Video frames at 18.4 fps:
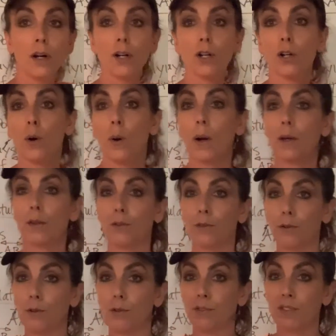going
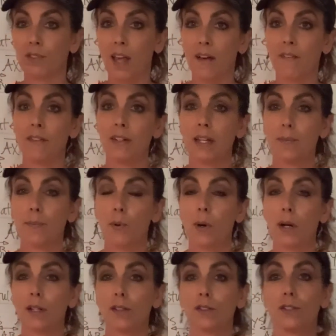through
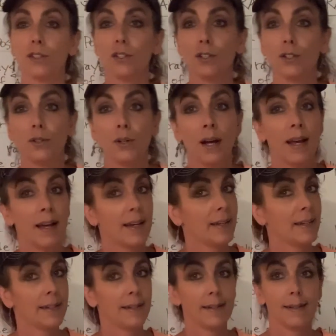70.2,
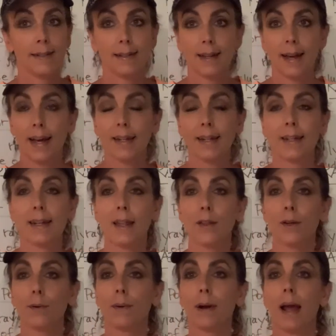not
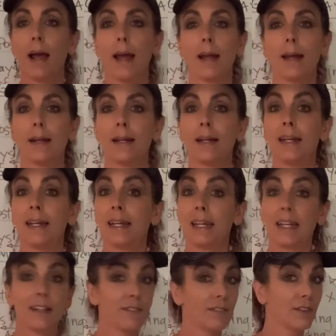another ray,
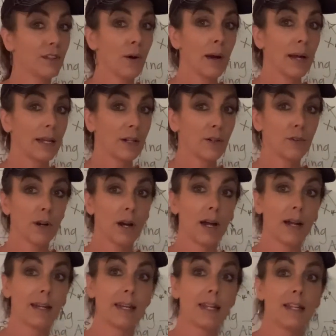even though I can draw
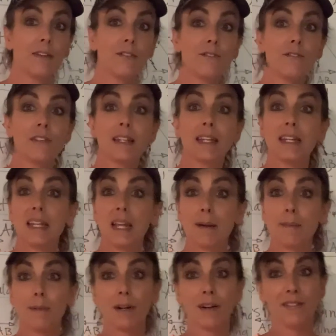an infinite
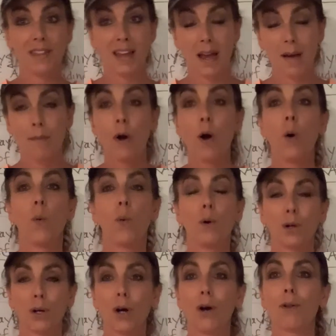number of them,
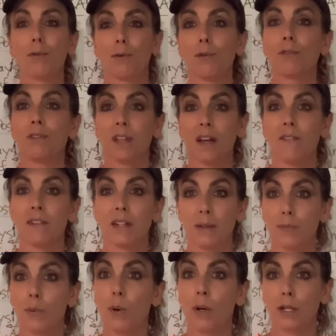will go through
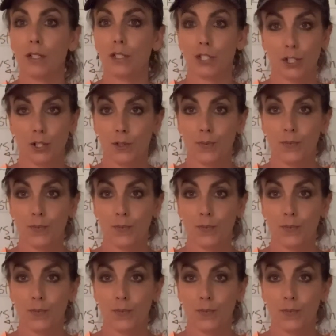70.2.